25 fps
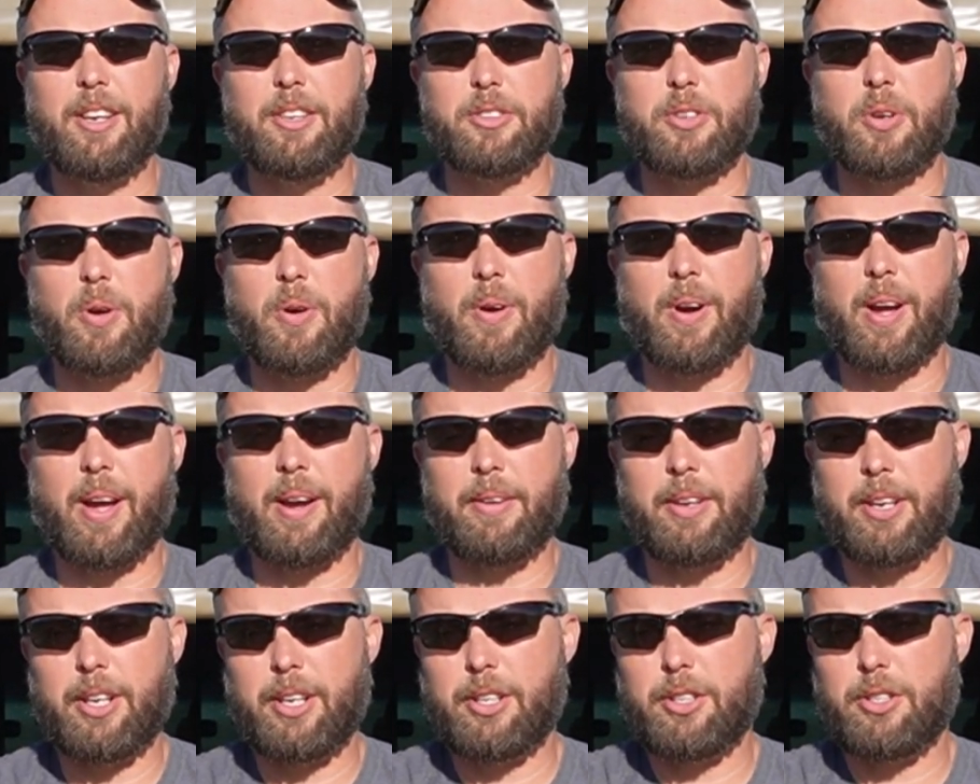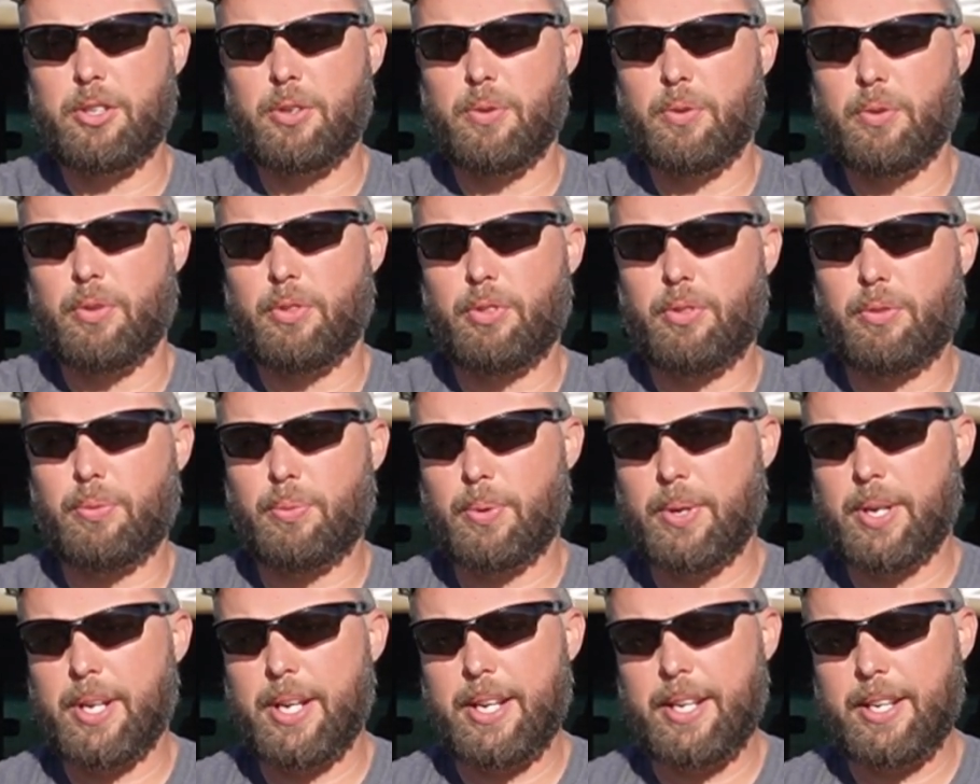So I'm going to do
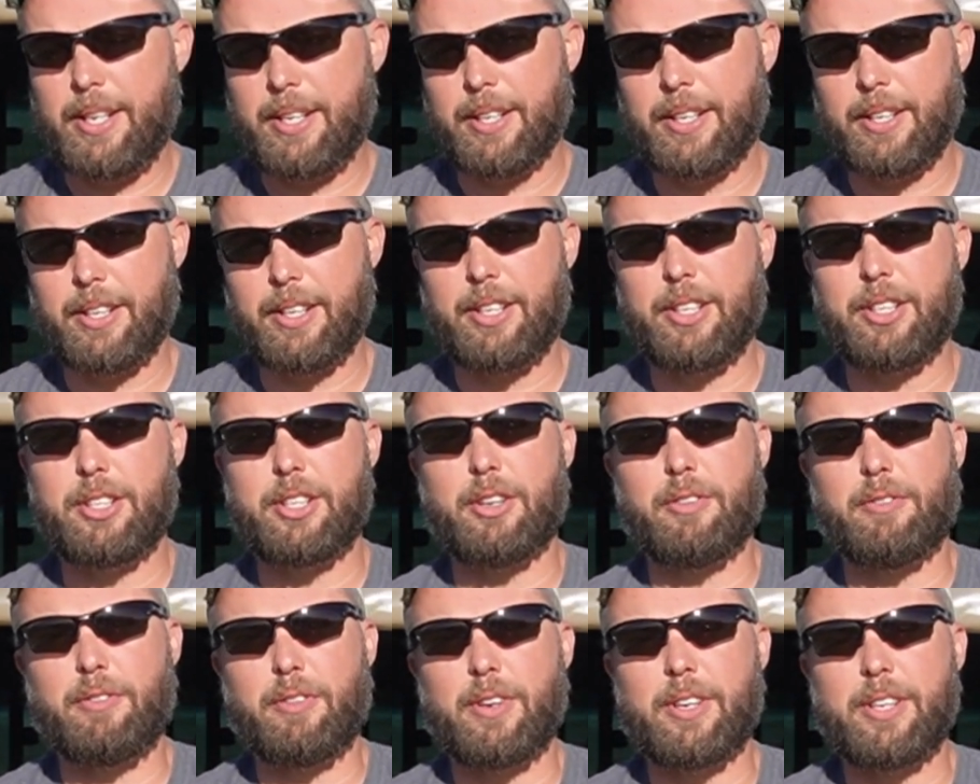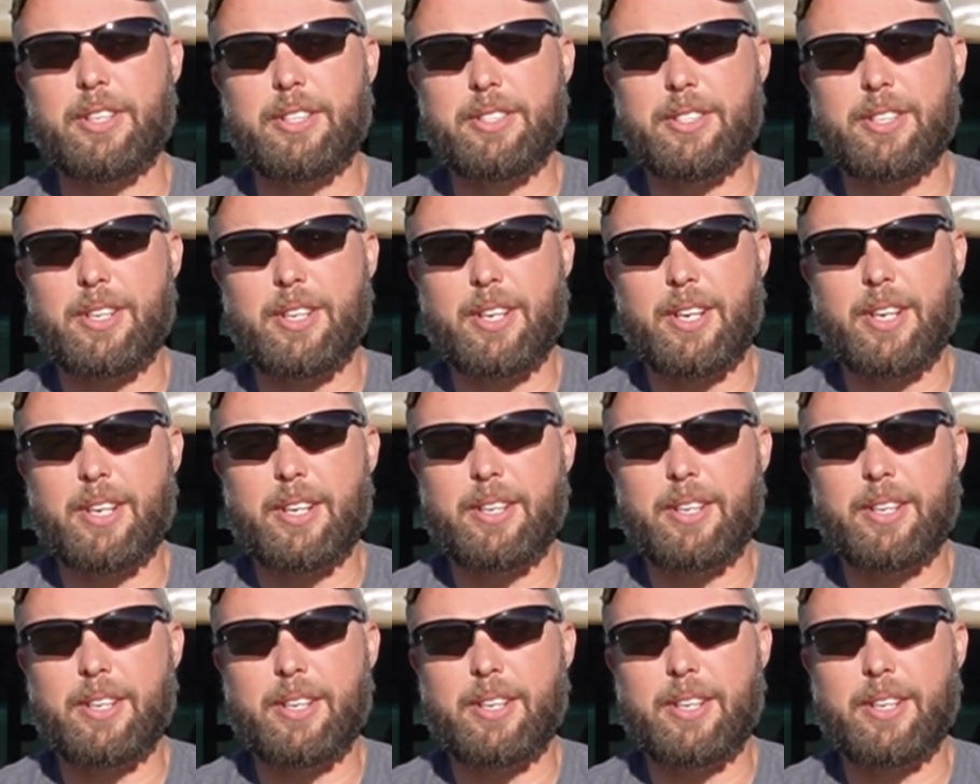three different